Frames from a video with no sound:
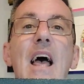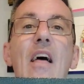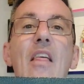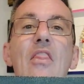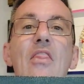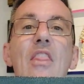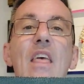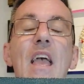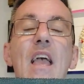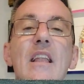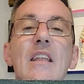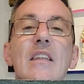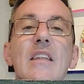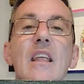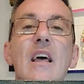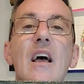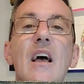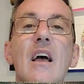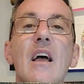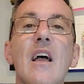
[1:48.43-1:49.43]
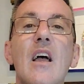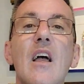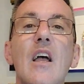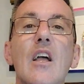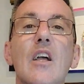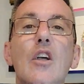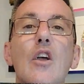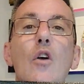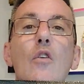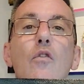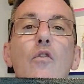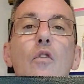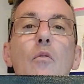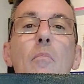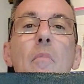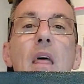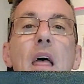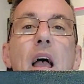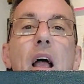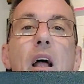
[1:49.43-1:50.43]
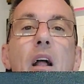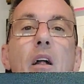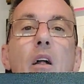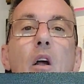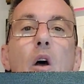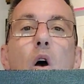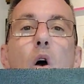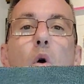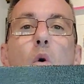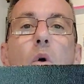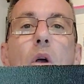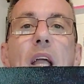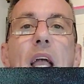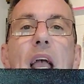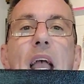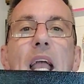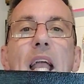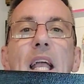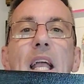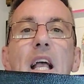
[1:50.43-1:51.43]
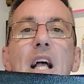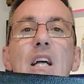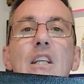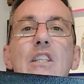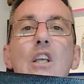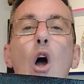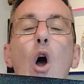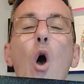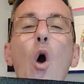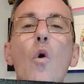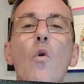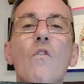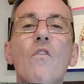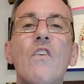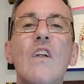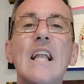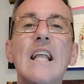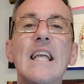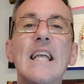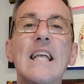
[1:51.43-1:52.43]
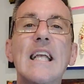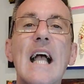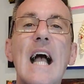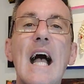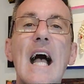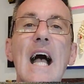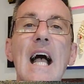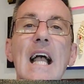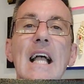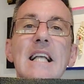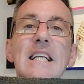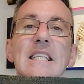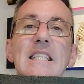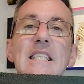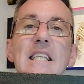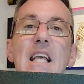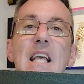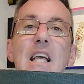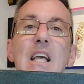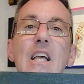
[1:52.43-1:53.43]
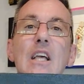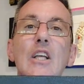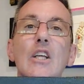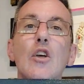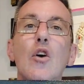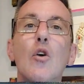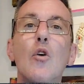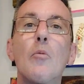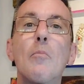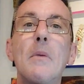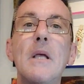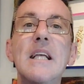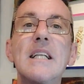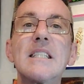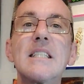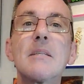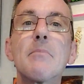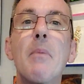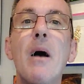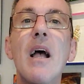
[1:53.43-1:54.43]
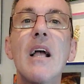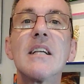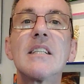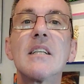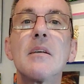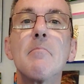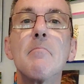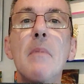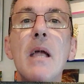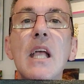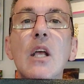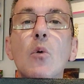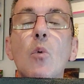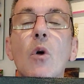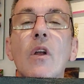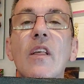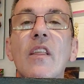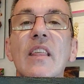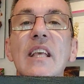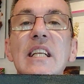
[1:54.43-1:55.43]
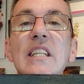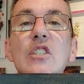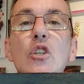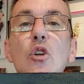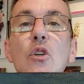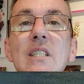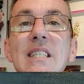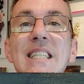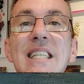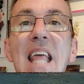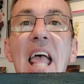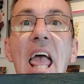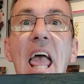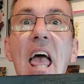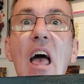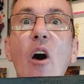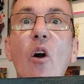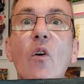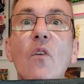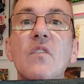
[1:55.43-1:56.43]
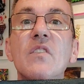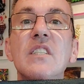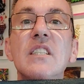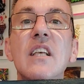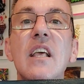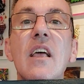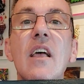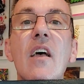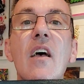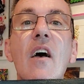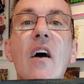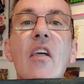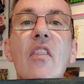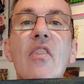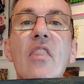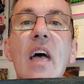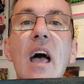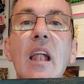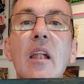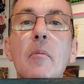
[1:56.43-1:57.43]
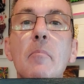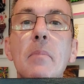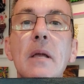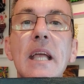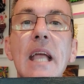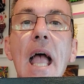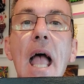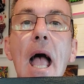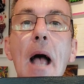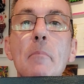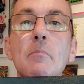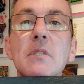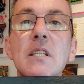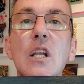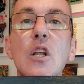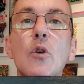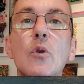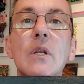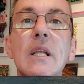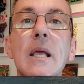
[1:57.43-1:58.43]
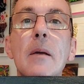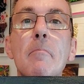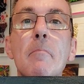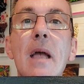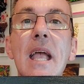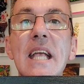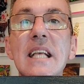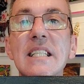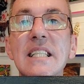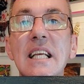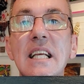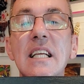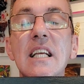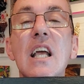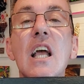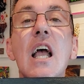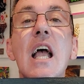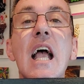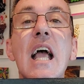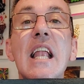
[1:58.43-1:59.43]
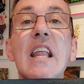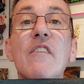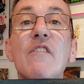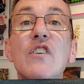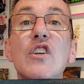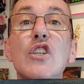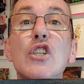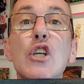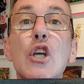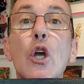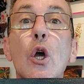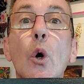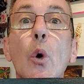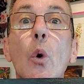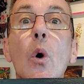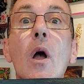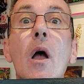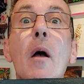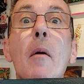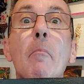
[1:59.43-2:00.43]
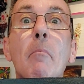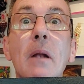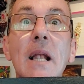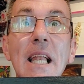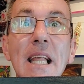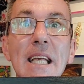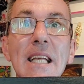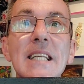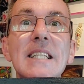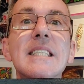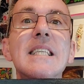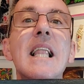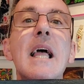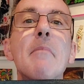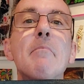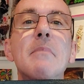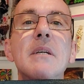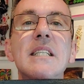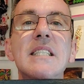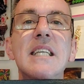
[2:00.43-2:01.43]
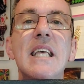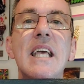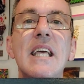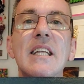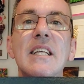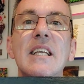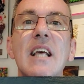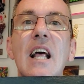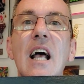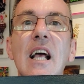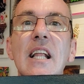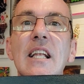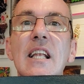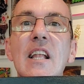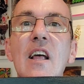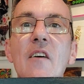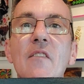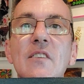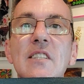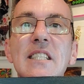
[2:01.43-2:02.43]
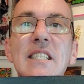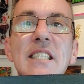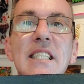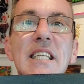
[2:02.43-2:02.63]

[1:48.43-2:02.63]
and then go from there. Okay, so hopefully, guys, you'll be inspired to make one of these yourselves. And that'll be absolutely amazing. And if you do, please let me see it, because I'd love to